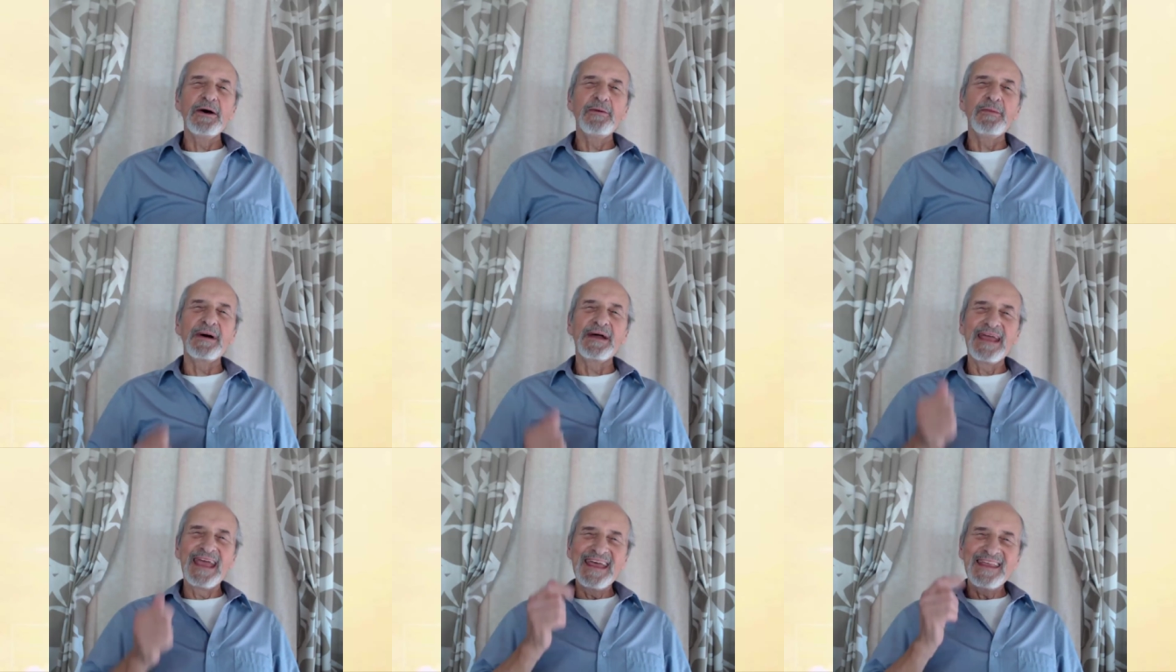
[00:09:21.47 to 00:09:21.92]

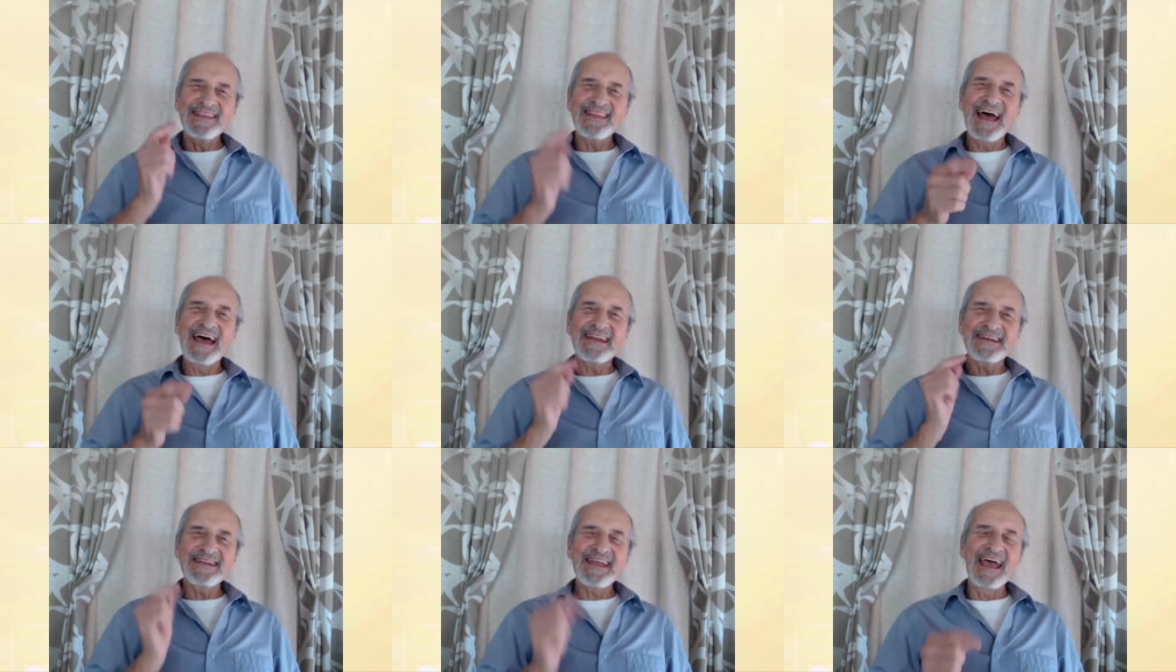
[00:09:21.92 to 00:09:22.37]
But in
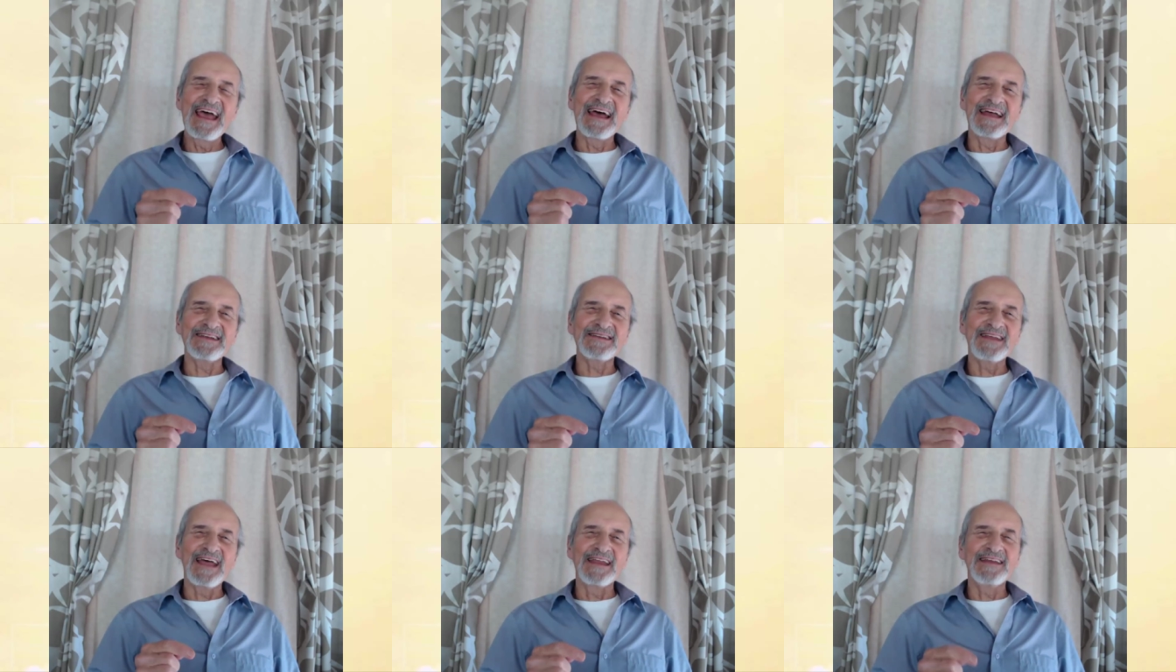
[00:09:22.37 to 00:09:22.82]
that
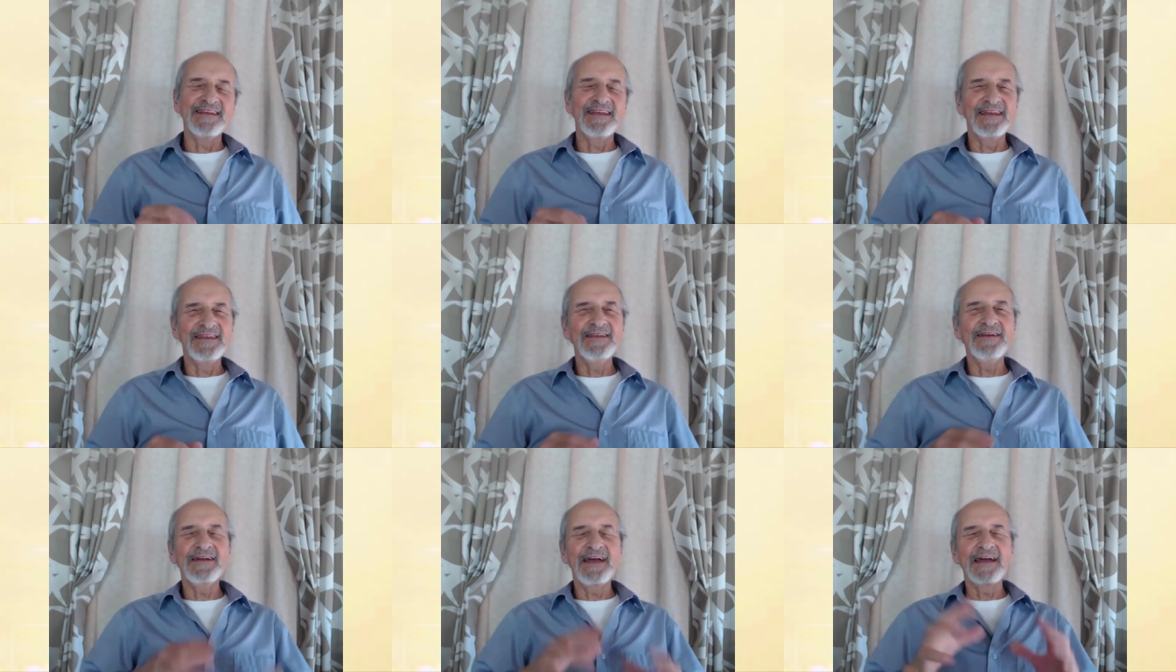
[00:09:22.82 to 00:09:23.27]
dance, and
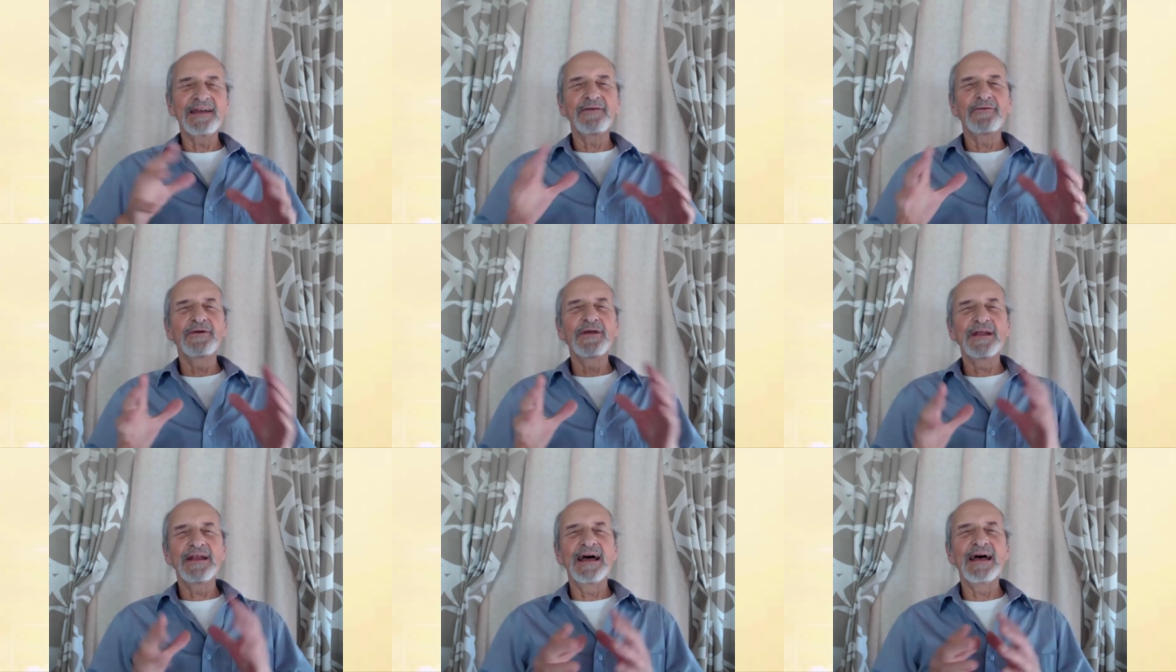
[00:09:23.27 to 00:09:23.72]
you got to
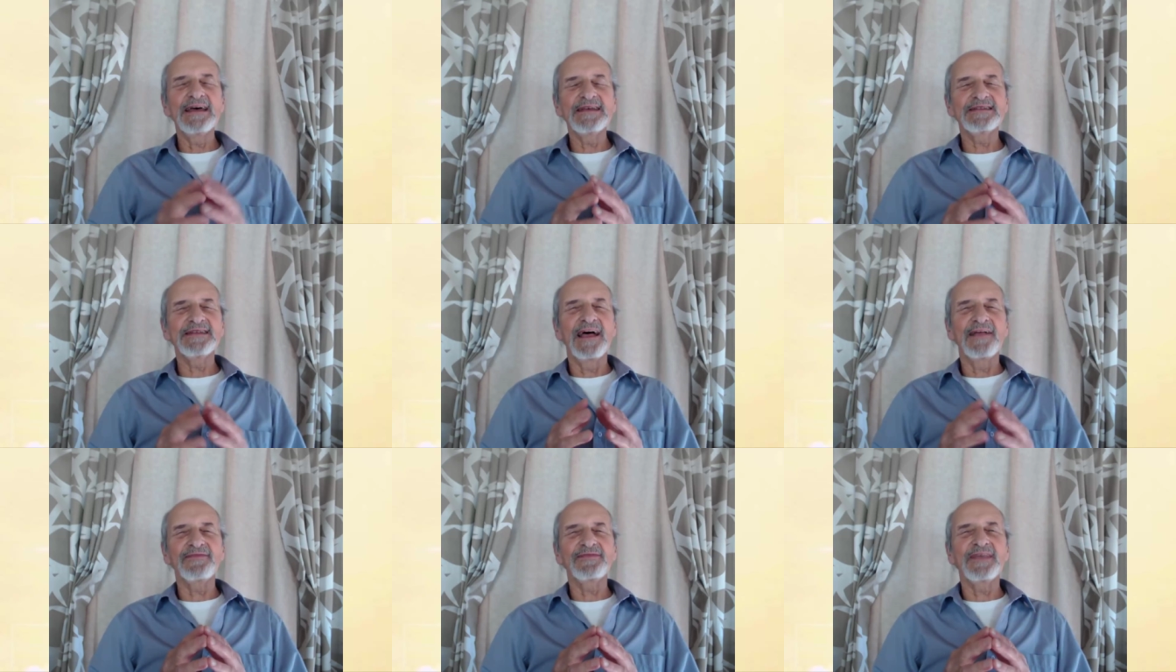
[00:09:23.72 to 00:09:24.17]

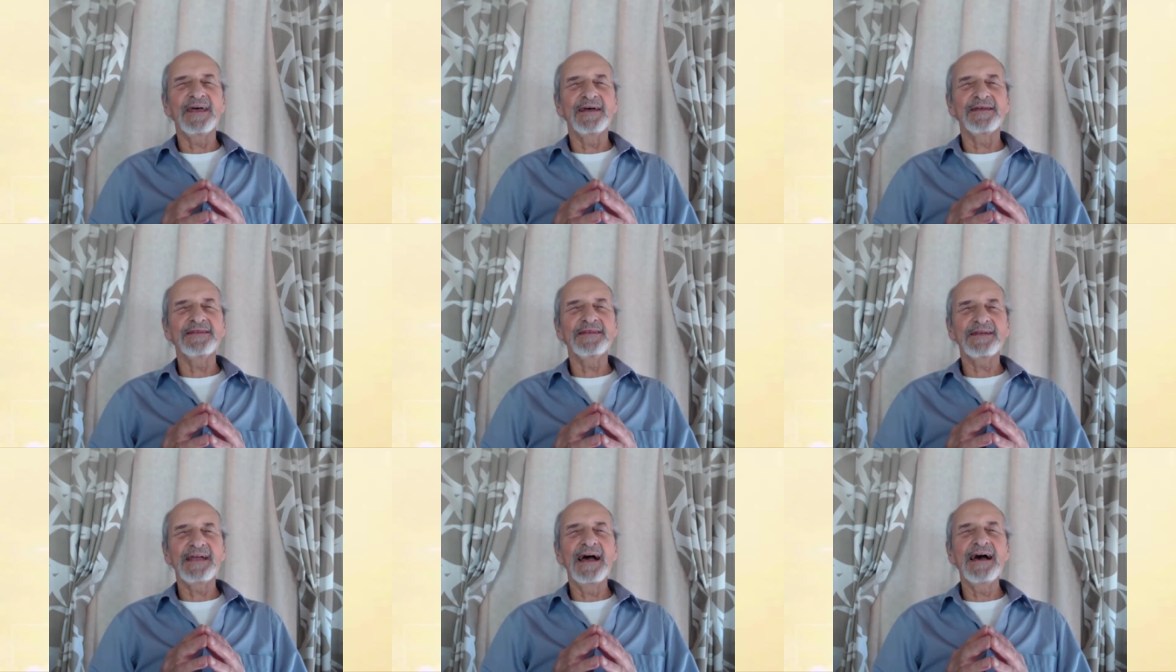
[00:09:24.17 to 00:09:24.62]
realize that
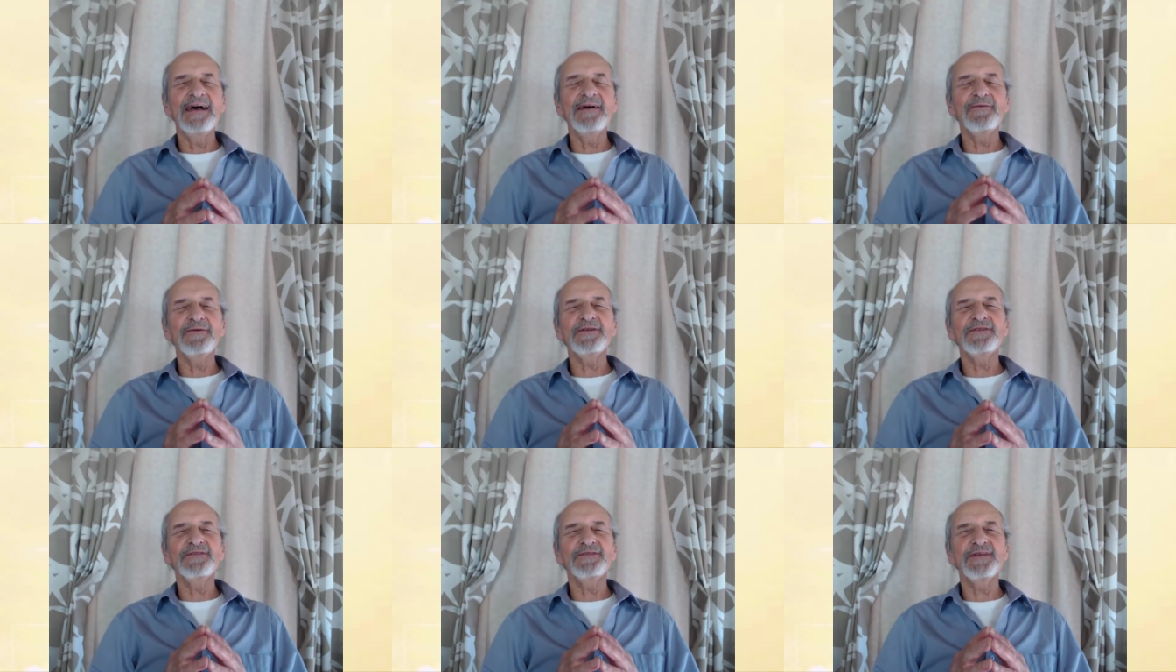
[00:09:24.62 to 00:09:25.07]
uh, the guy
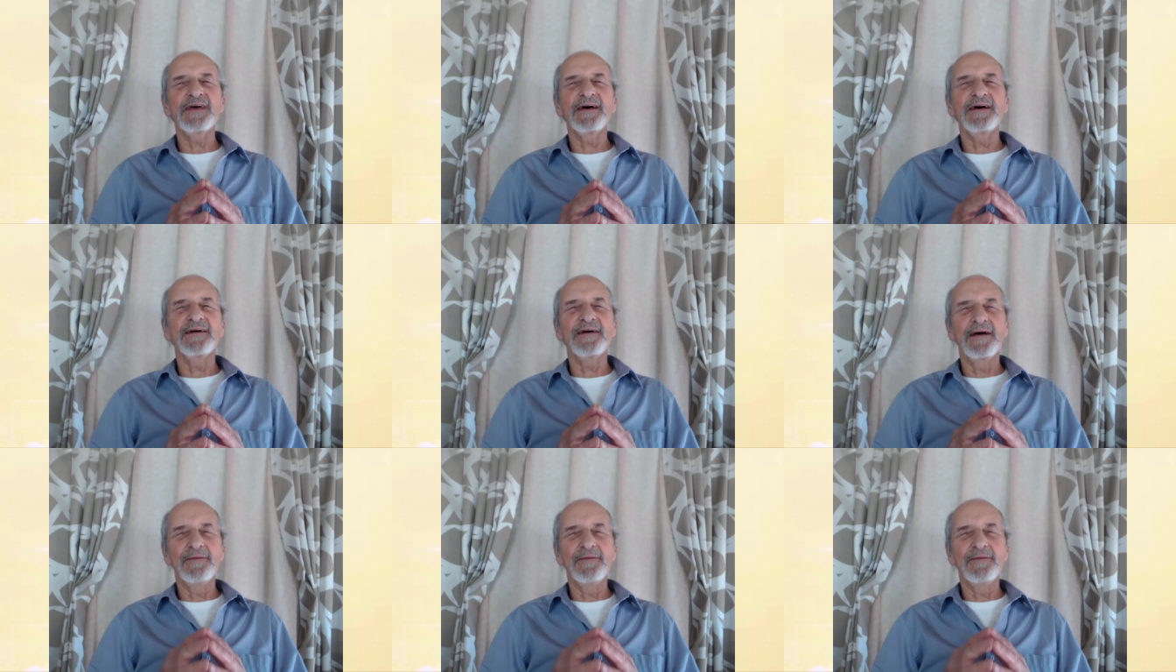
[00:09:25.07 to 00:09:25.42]
was uh,